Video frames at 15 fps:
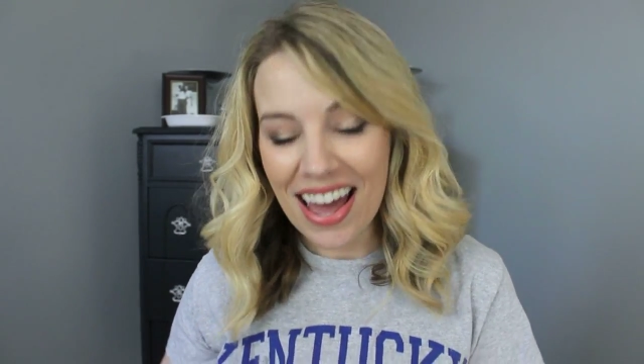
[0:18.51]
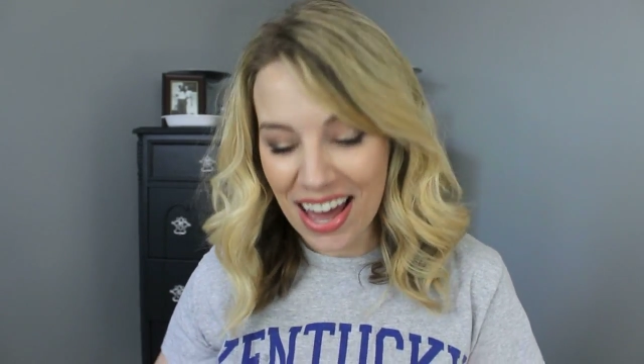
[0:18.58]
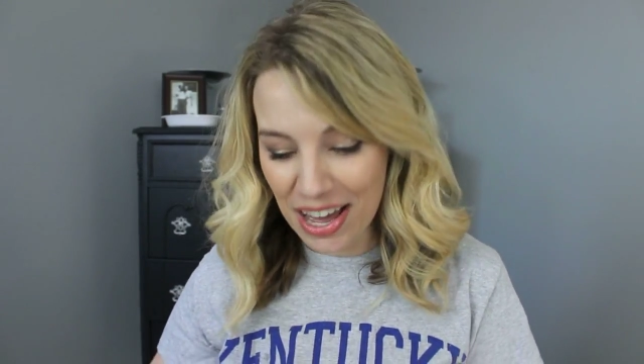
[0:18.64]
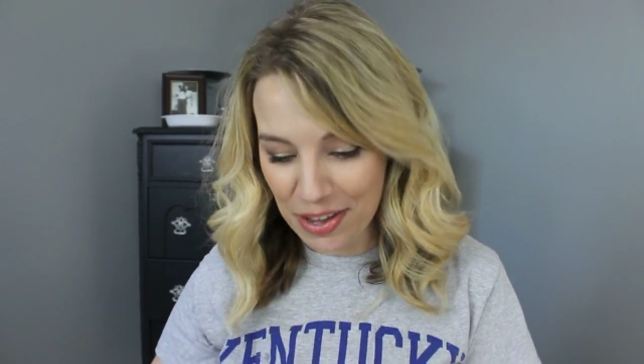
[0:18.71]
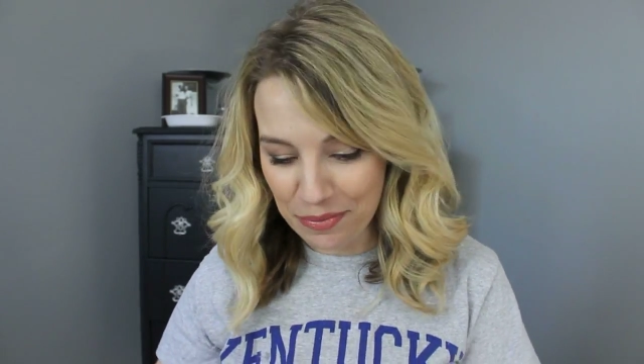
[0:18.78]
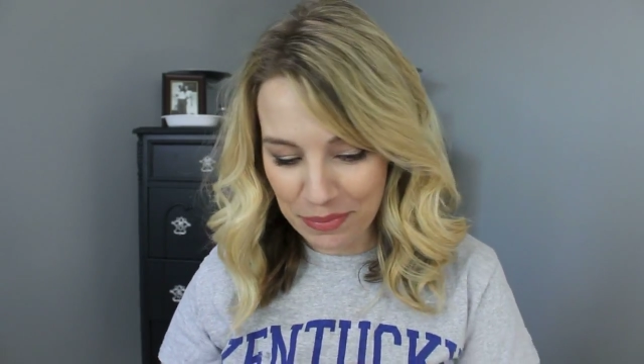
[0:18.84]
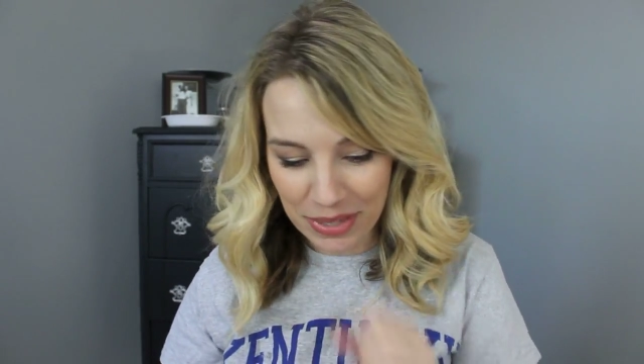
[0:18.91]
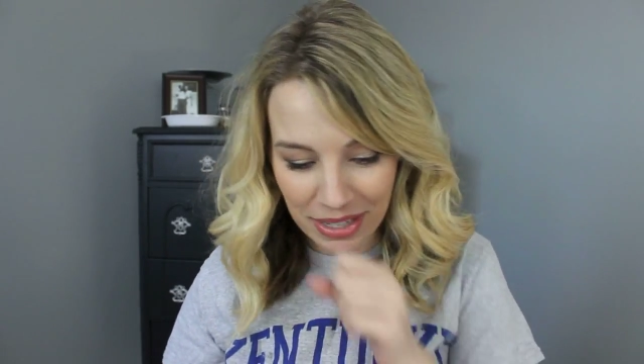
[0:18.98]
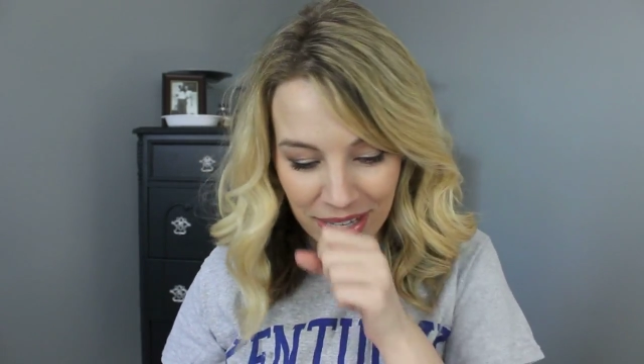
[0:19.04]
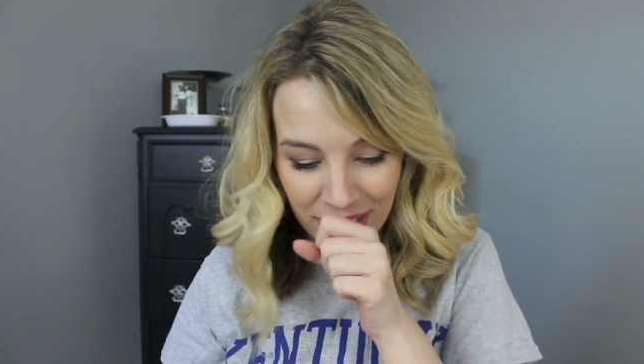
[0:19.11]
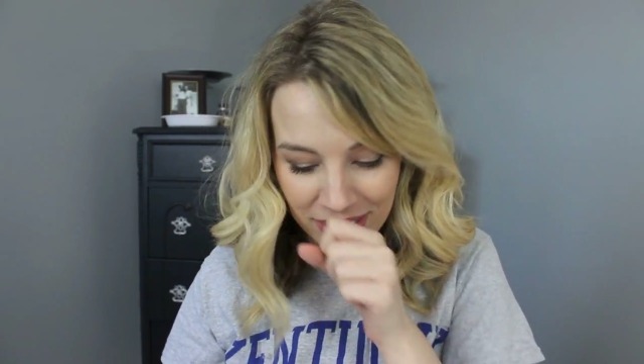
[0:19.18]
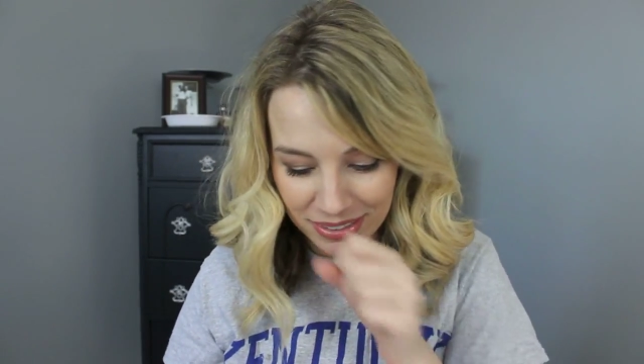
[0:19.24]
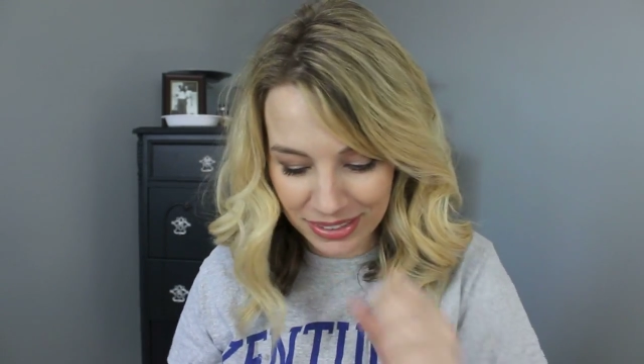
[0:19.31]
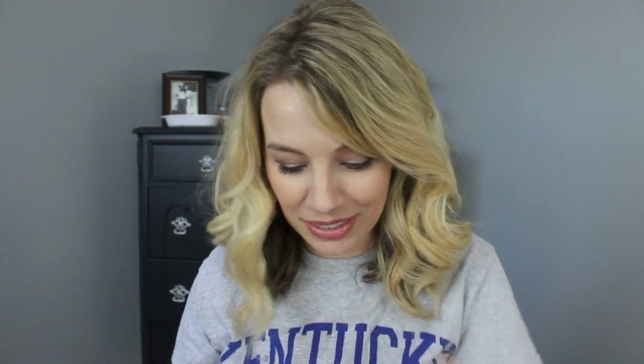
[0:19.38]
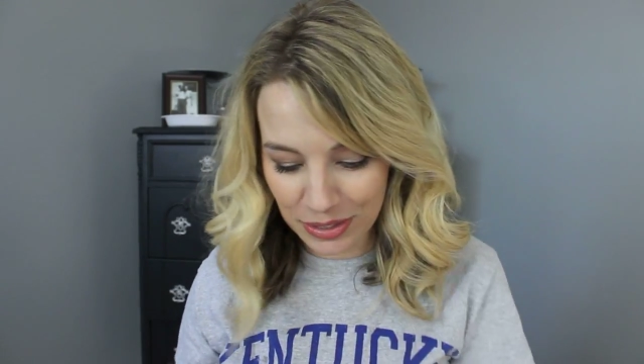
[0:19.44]
Um,
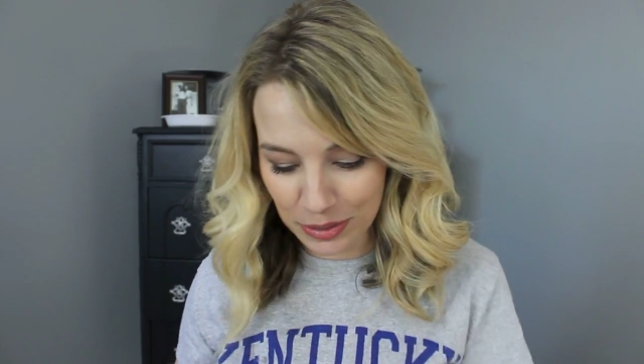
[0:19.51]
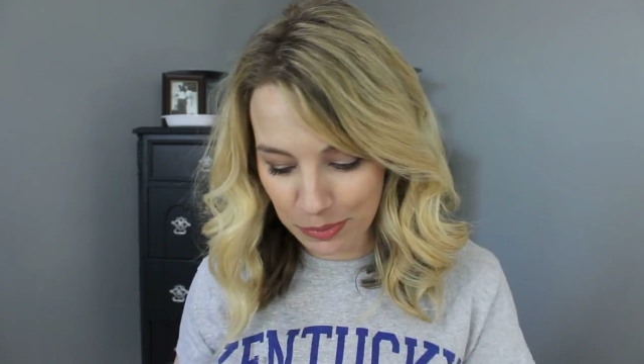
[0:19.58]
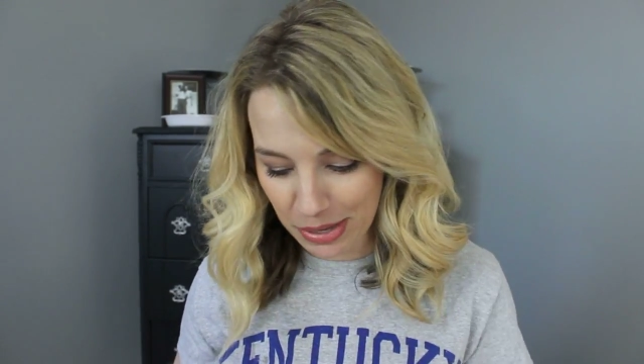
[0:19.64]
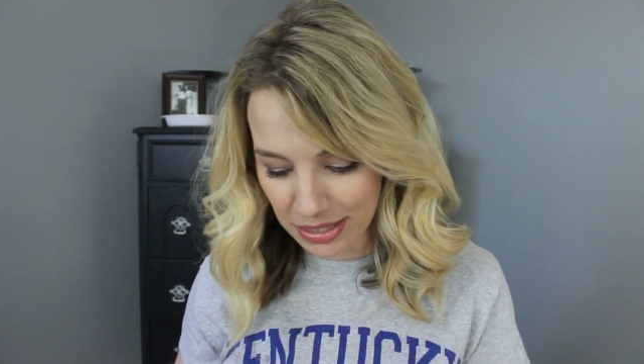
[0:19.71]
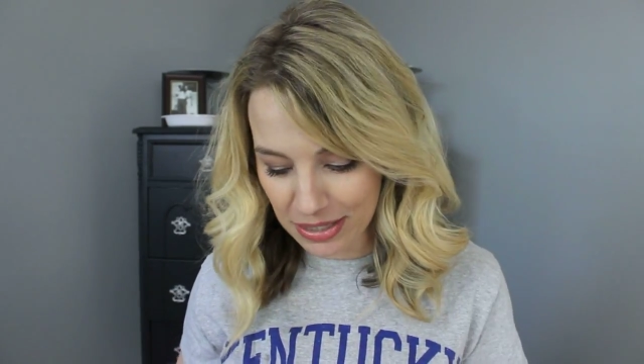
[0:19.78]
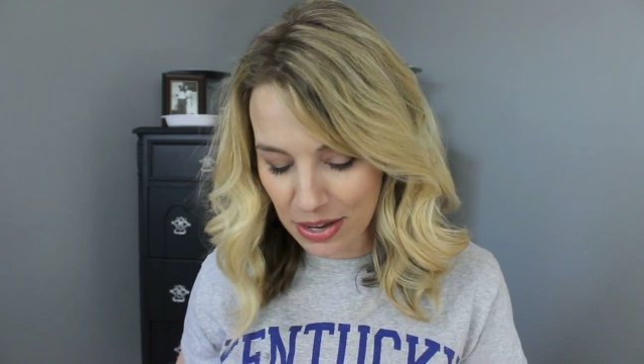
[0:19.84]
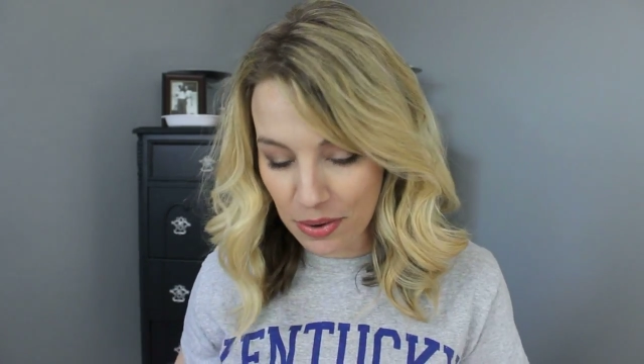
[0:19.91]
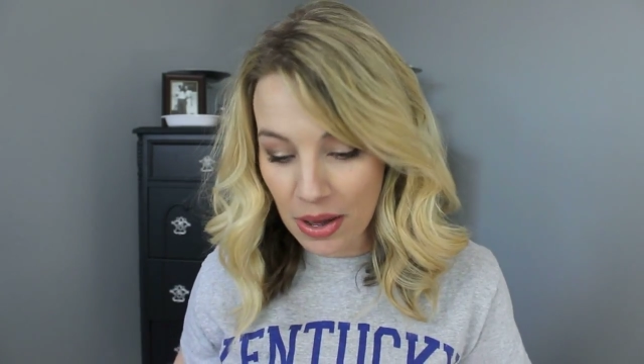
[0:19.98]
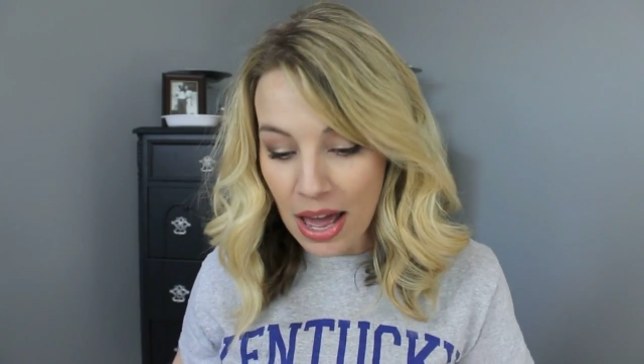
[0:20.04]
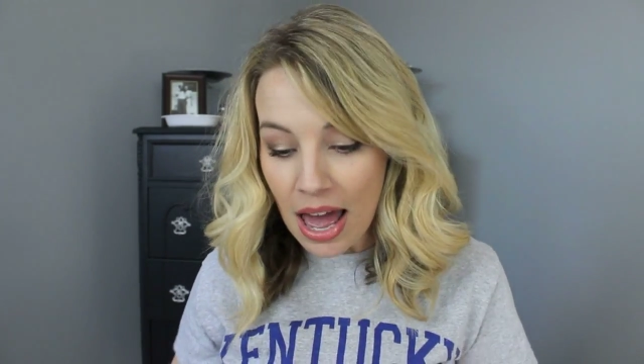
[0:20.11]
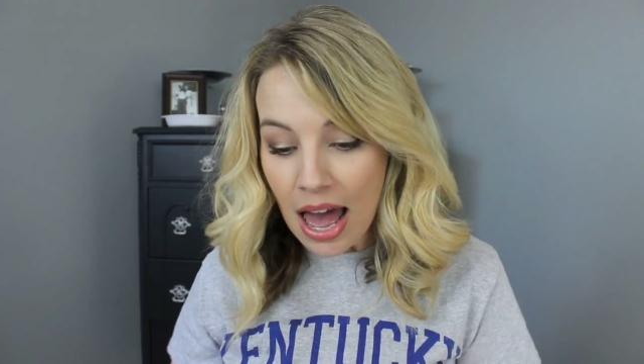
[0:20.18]
excuse me. So